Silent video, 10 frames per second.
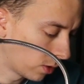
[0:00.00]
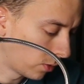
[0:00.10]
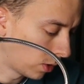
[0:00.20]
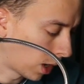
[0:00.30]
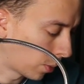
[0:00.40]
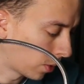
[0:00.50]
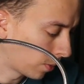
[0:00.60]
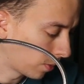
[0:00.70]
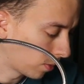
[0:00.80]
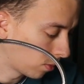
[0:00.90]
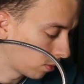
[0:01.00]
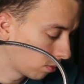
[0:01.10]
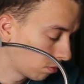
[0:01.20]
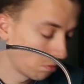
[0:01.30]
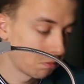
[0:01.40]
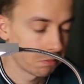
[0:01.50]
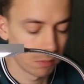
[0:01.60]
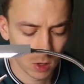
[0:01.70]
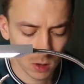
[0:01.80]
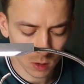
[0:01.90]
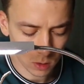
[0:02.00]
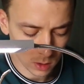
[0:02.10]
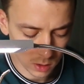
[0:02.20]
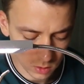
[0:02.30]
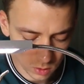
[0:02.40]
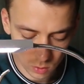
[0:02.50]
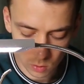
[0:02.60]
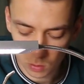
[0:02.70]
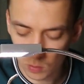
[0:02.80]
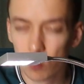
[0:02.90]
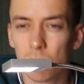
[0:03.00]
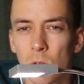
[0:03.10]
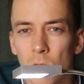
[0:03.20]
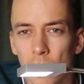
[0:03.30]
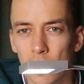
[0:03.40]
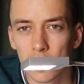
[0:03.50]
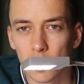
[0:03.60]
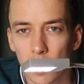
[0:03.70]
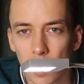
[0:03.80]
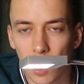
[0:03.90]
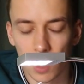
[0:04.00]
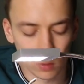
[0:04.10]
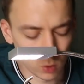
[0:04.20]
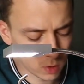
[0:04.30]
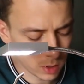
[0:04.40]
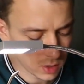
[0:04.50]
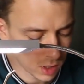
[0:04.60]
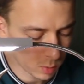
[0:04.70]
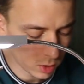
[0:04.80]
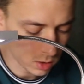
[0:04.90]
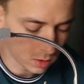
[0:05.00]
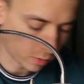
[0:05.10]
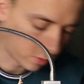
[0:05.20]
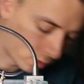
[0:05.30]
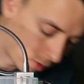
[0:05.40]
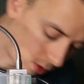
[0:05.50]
fill up. Okay, so 1.5 to 3 centimeters of